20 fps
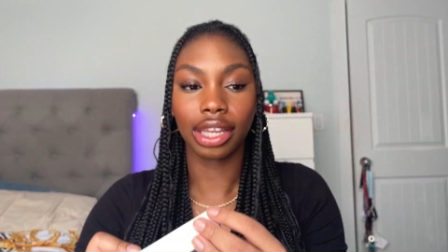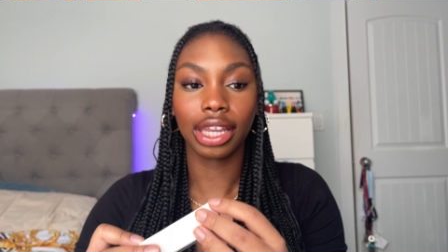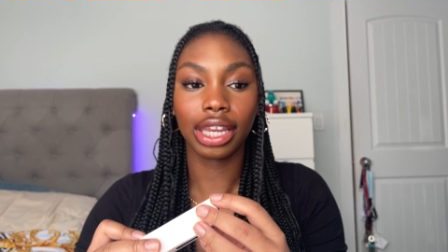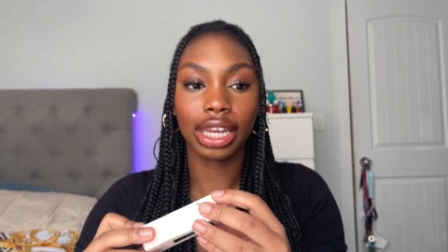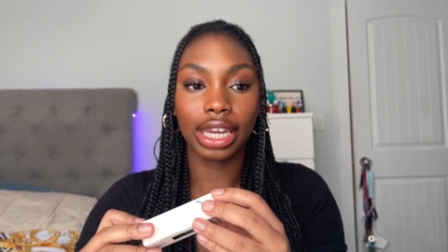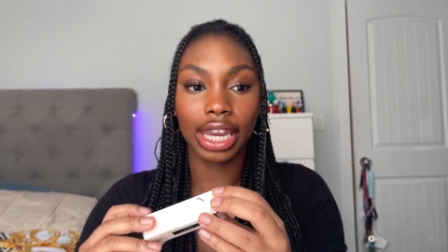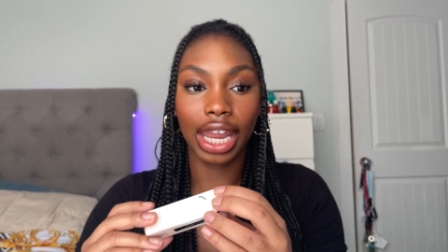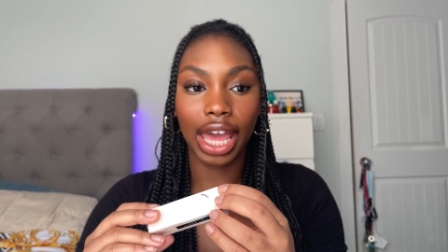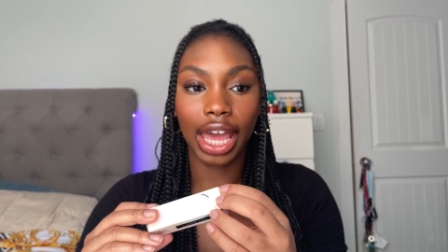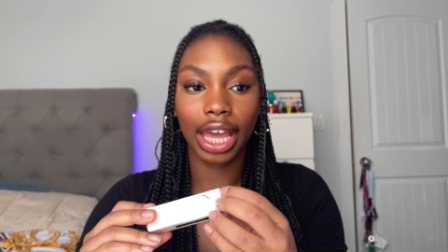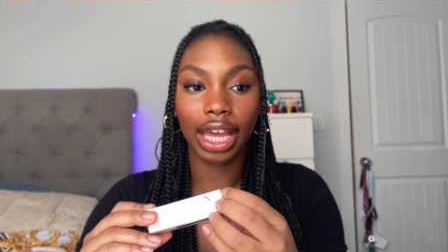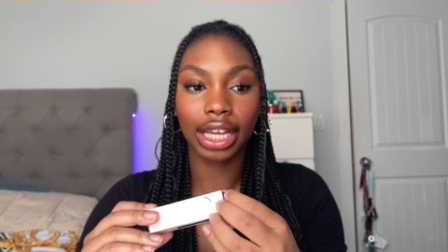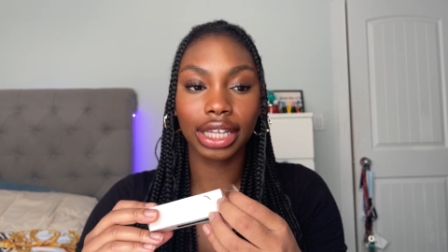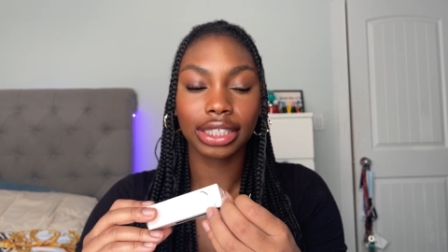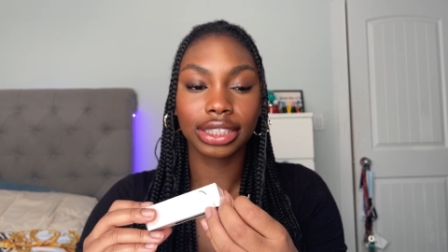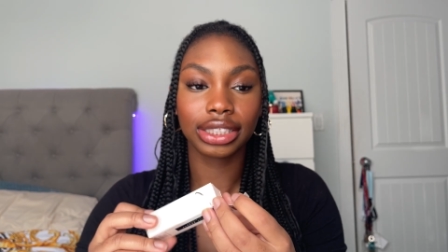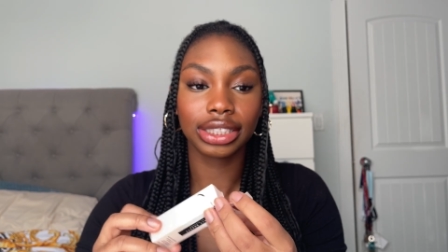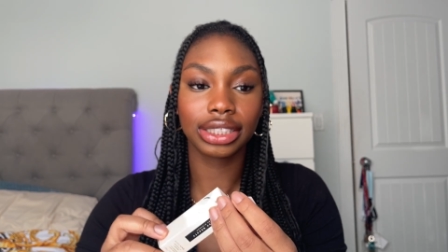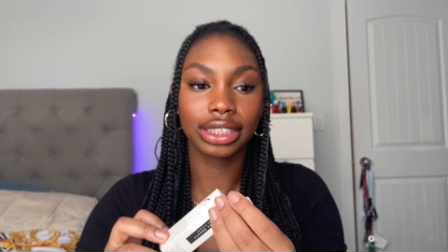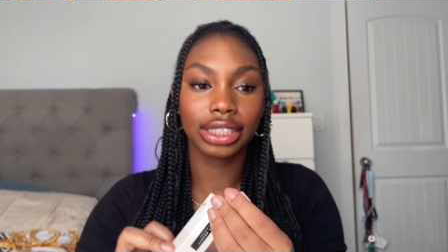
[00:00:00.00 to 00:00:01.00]

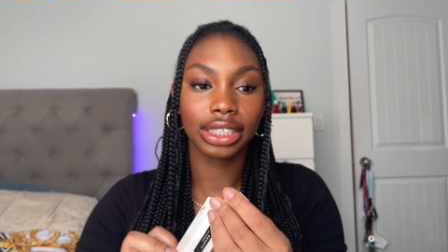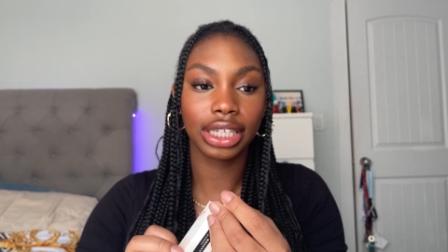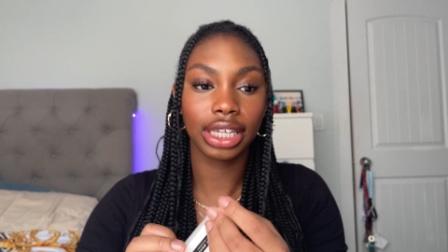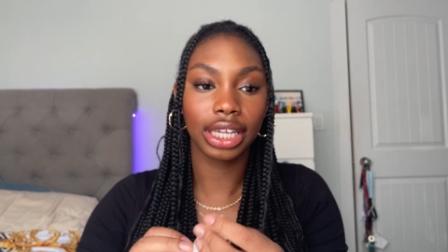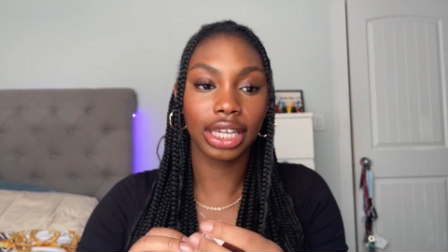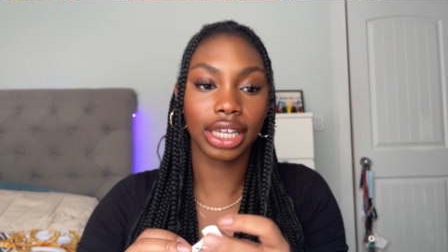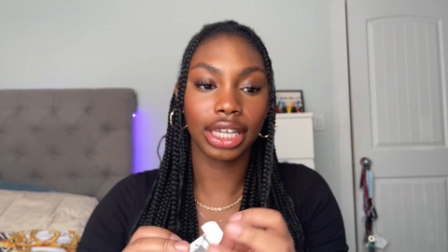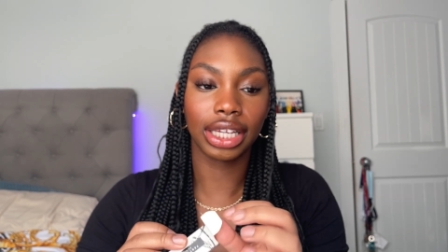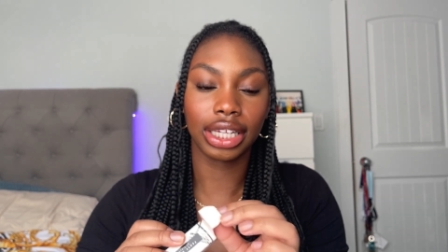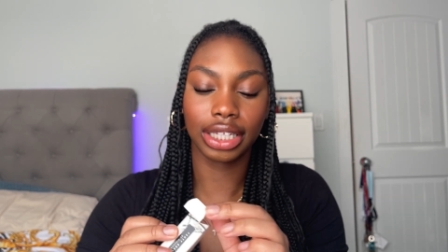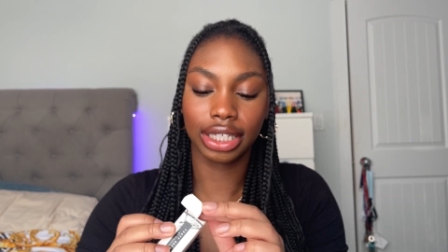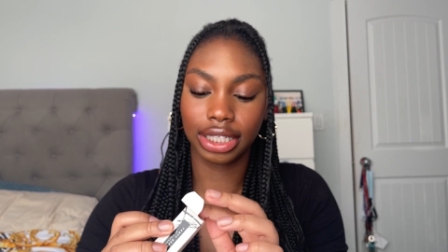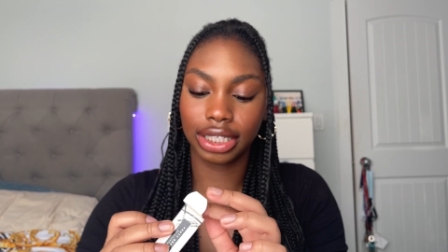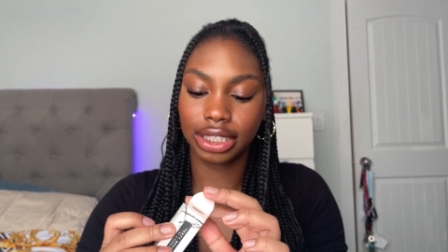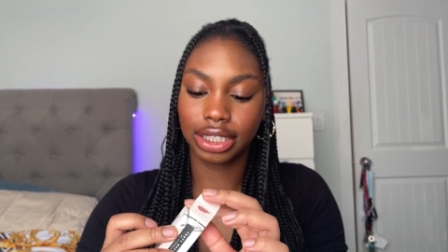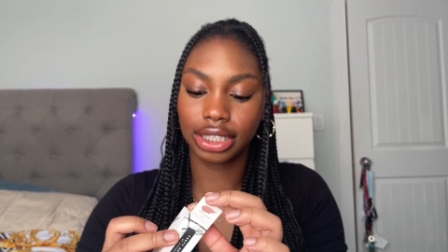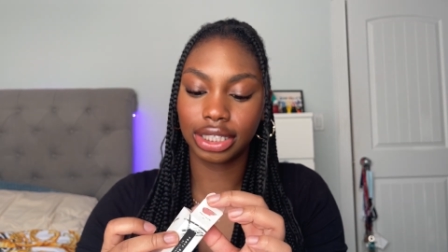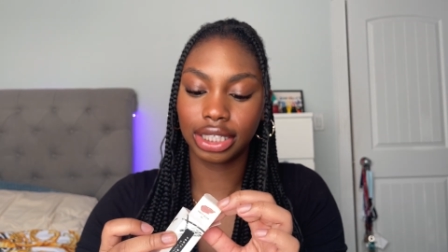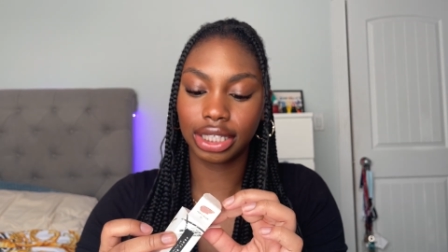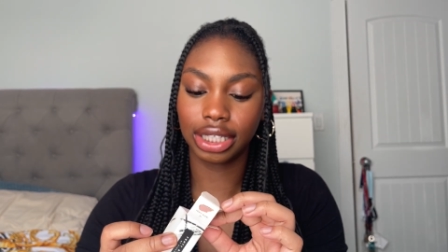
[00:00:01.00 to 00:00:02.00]
next
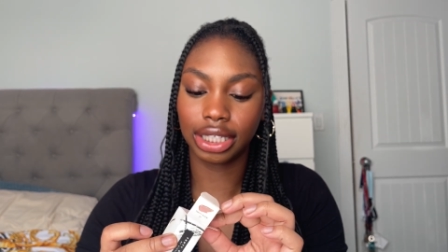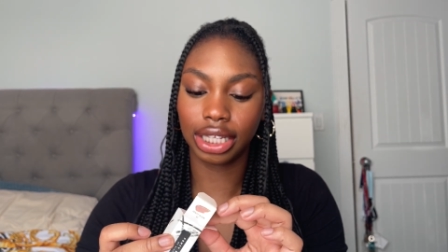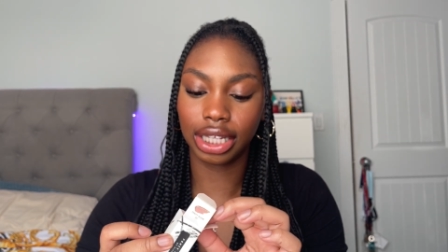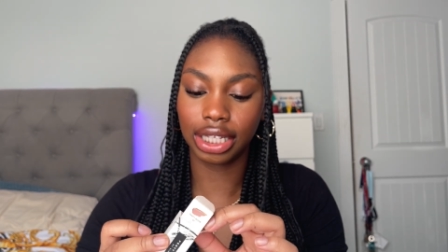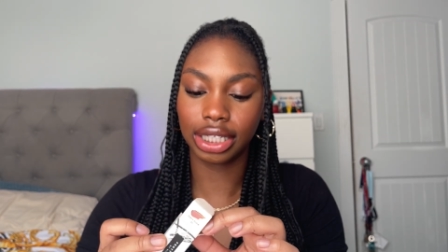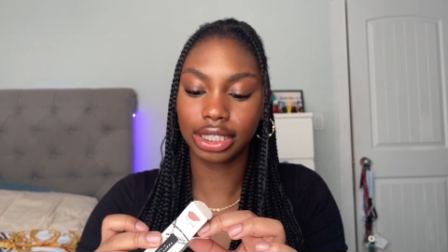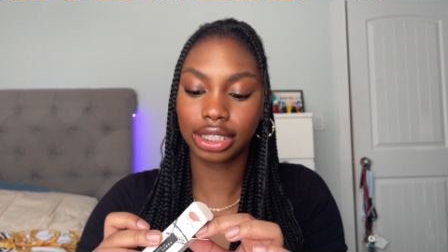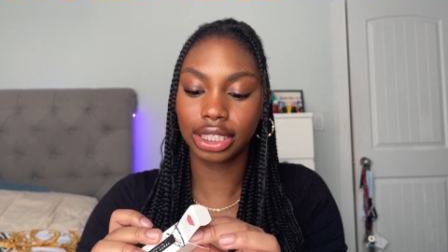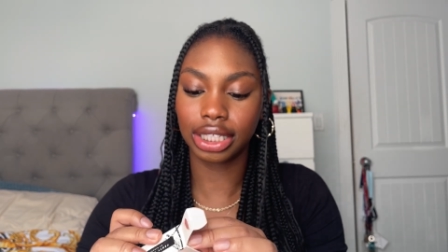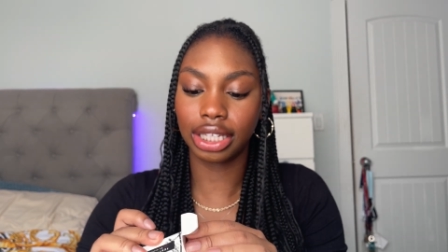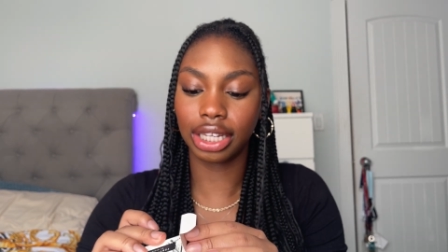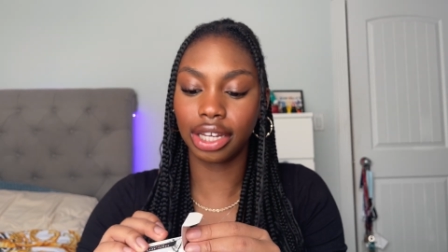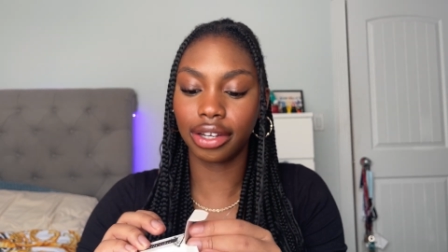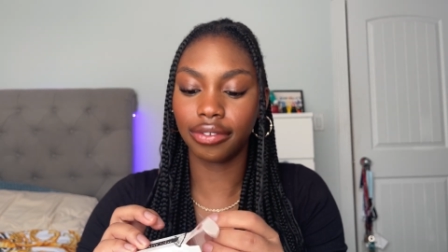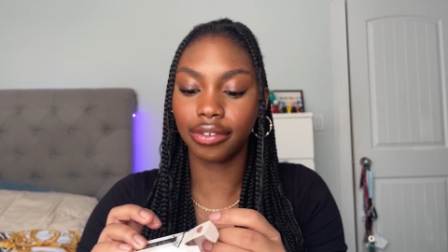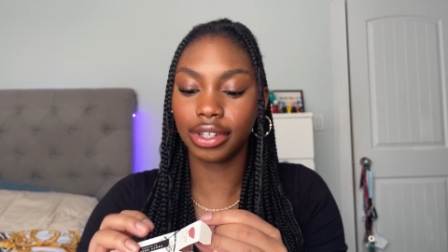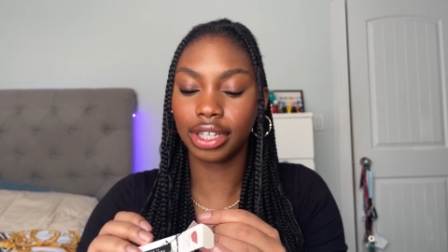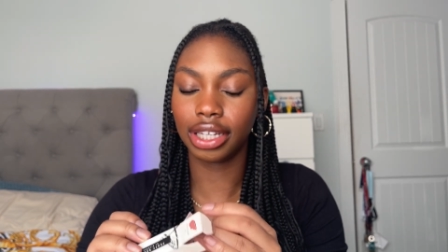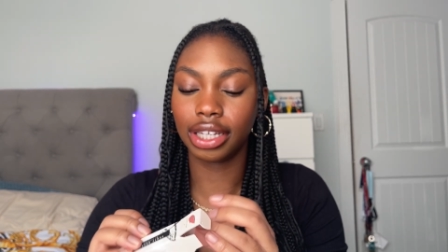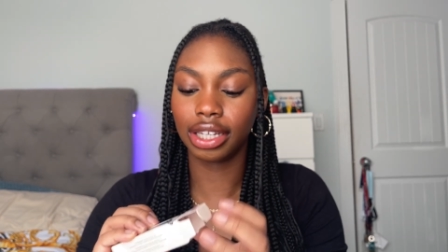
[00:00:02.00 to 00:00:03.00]
is this
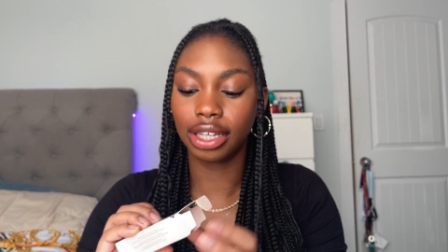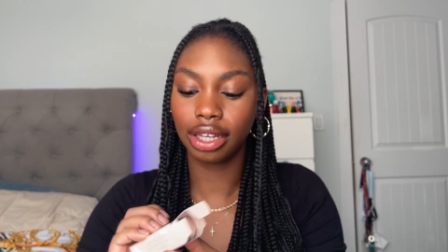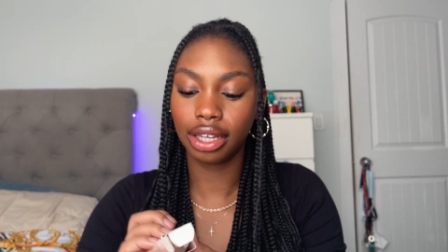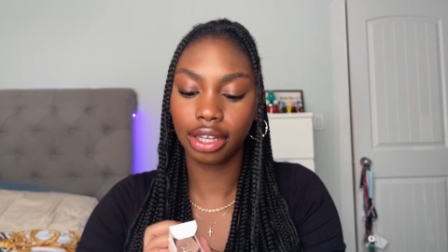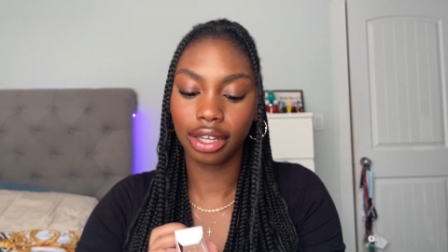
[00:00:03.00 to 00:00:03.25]
lovely